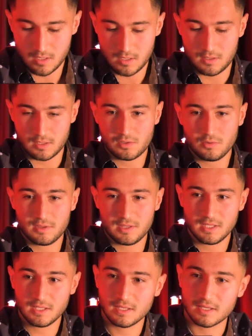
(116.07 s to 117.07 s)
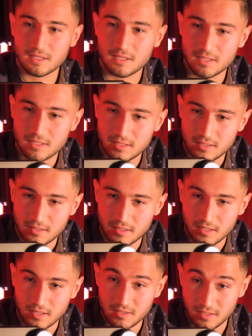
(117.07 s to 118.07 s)
the good thing,
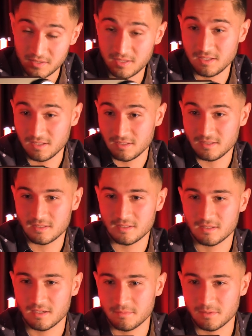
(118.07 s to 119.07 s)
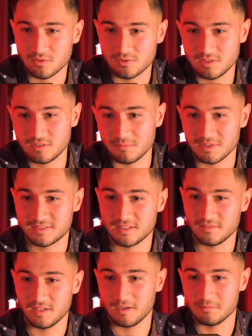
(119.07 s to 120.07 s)
and I think I consider
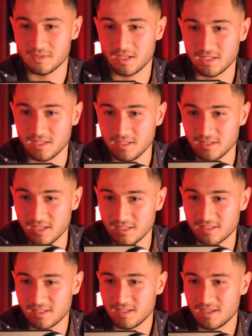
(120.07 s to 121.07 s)
myself that I'm lucky that